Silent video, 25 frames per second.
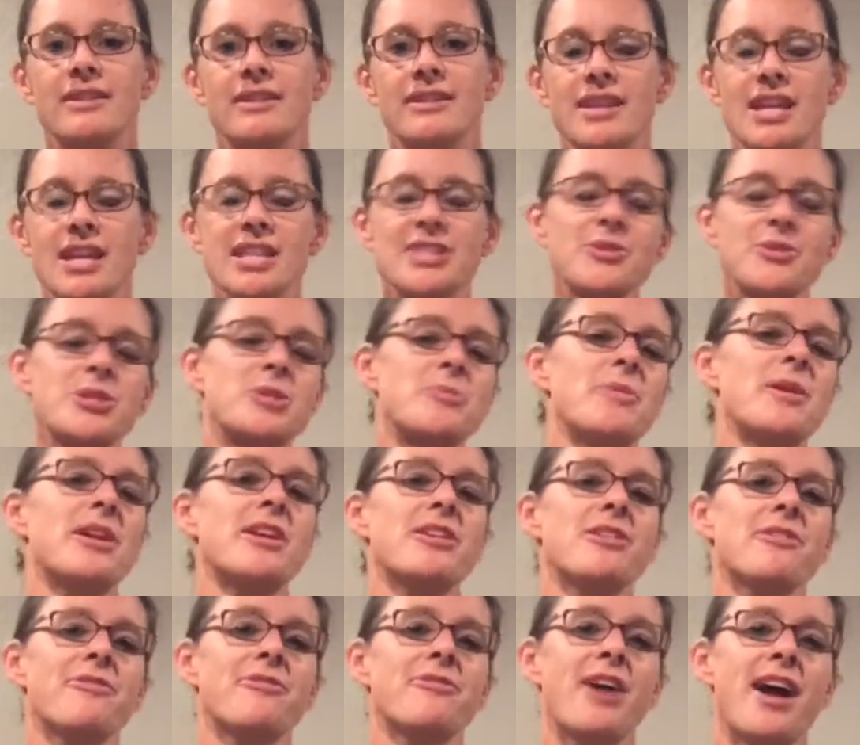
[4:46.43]
Thanks for
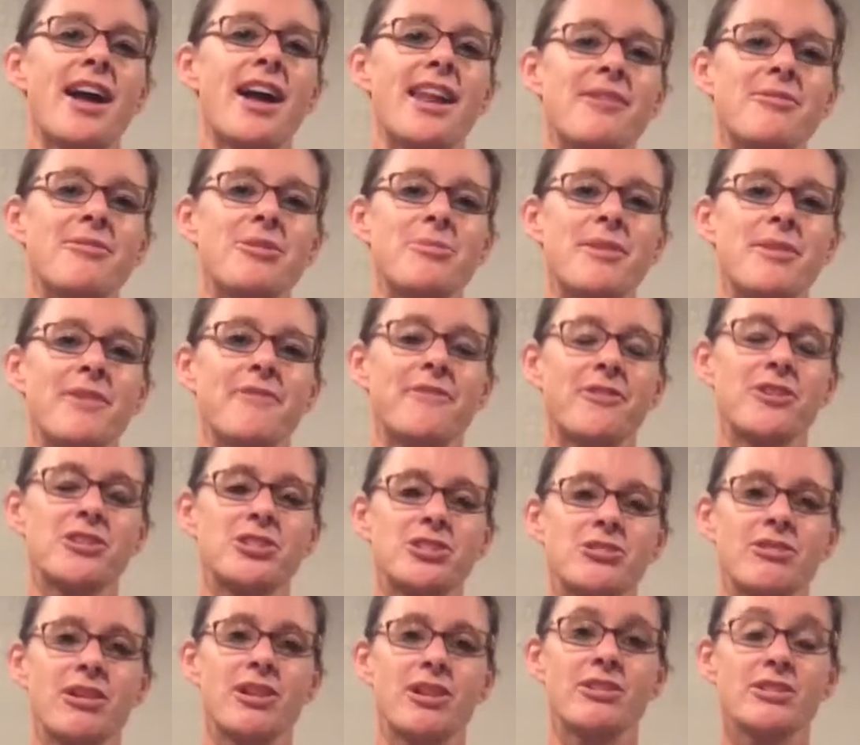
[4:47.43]
spending your Friday with me,
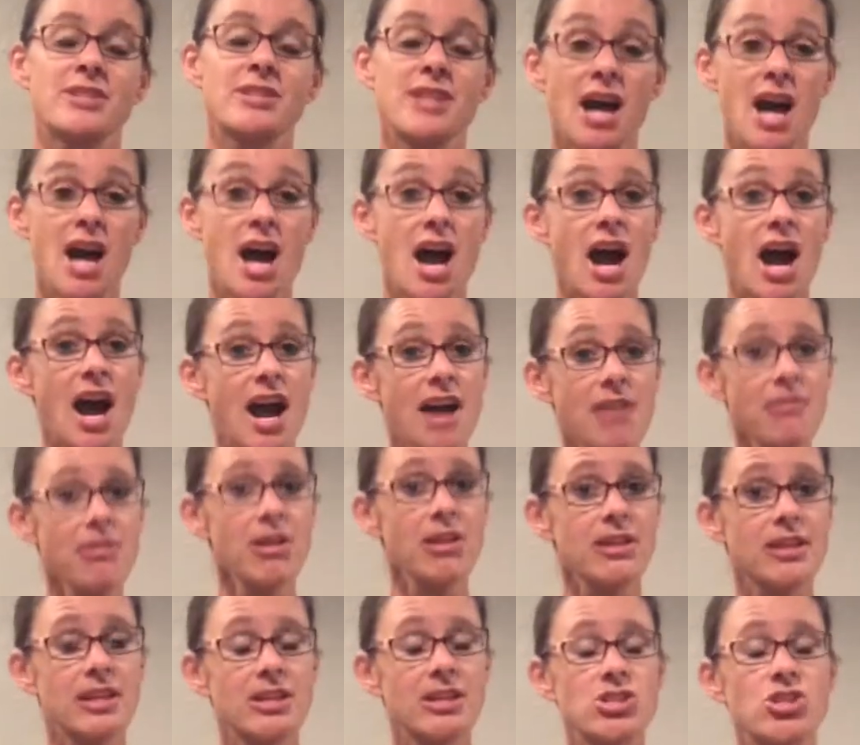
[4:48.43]
first graders. I
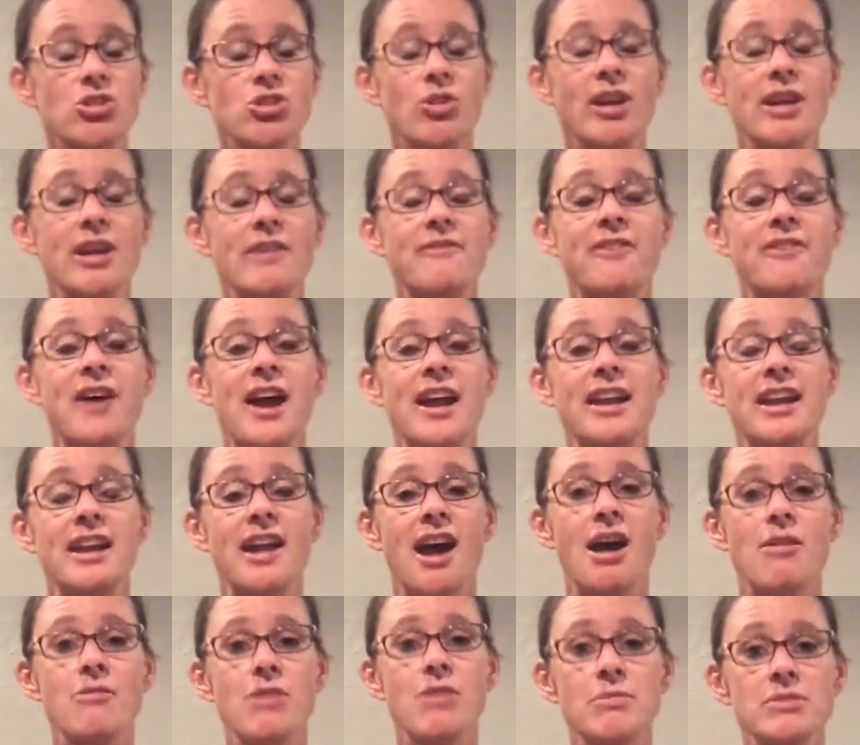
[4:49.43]
really enjoyed finding
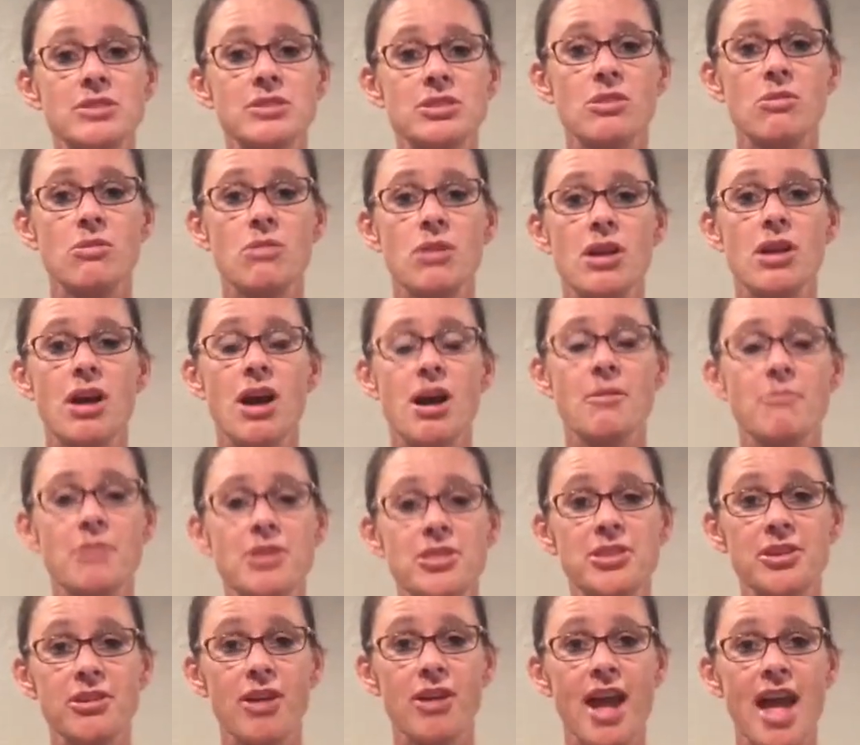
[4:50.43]
out what was going on
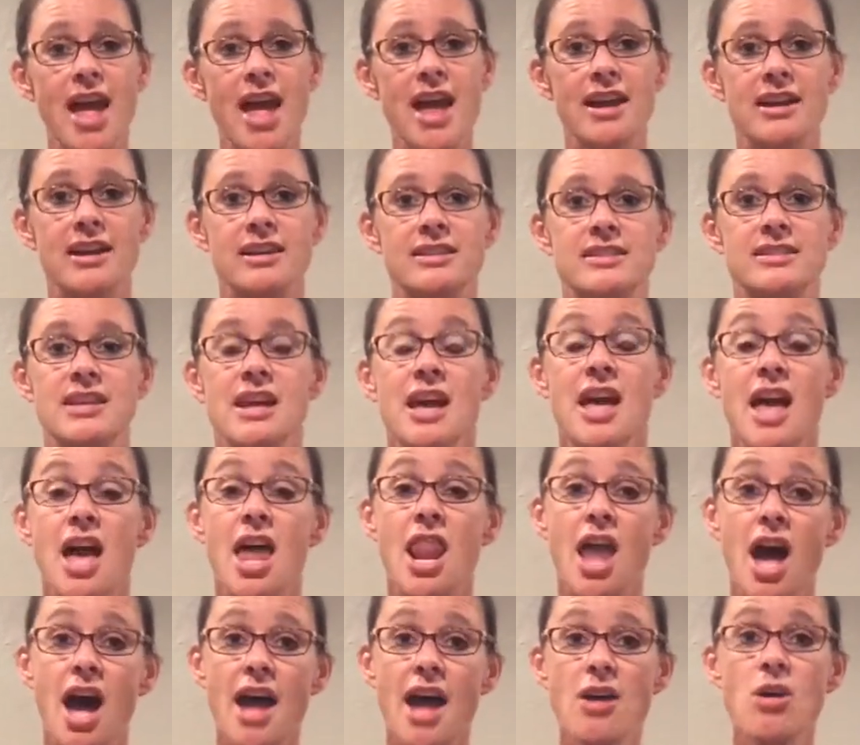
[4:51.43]
with your eggs,
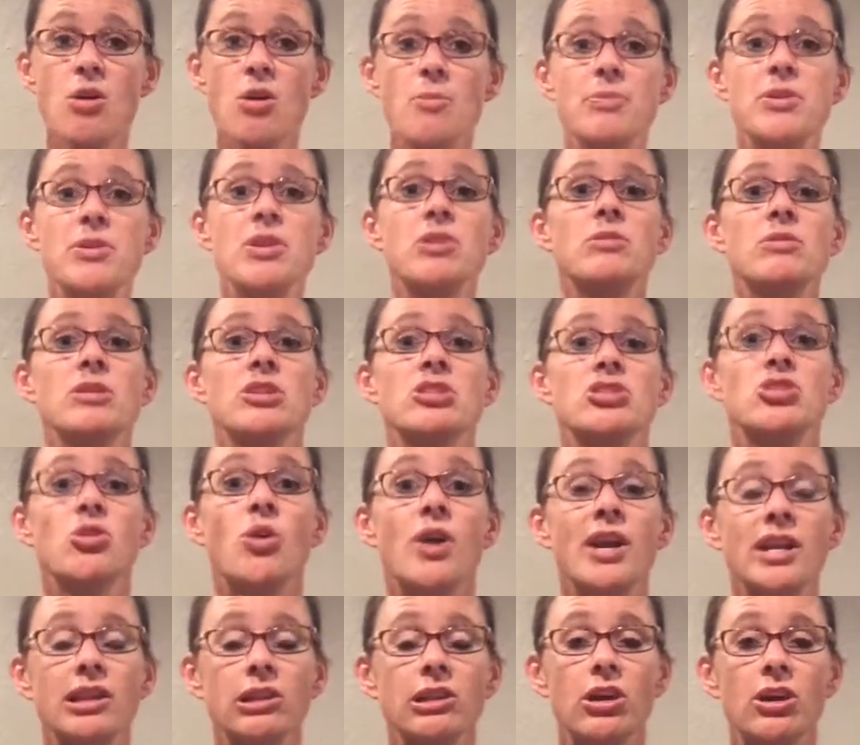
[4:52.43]
and I hope you
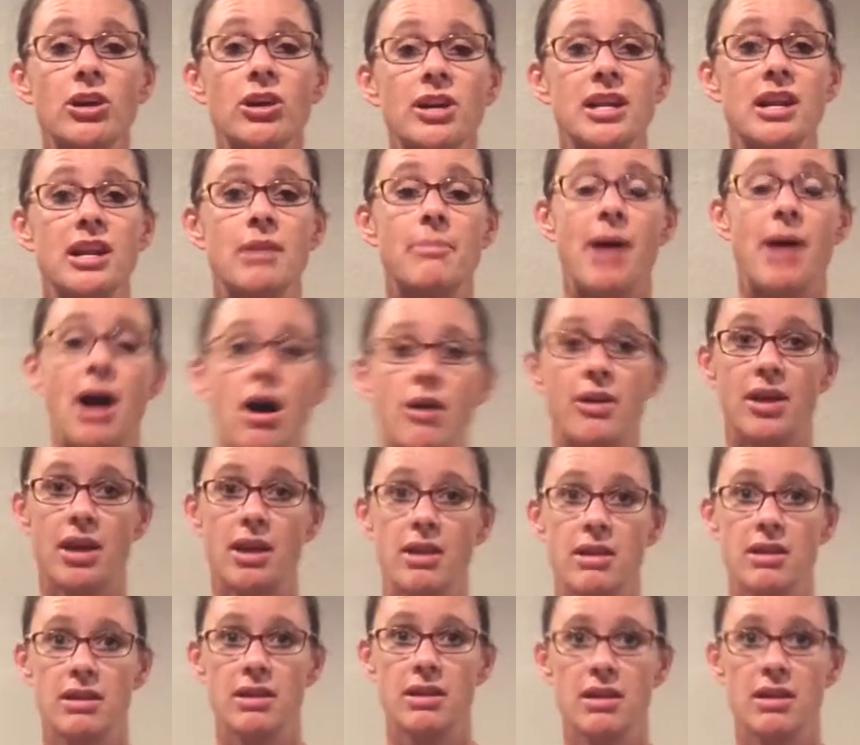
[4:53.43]
enjoyed learning about it.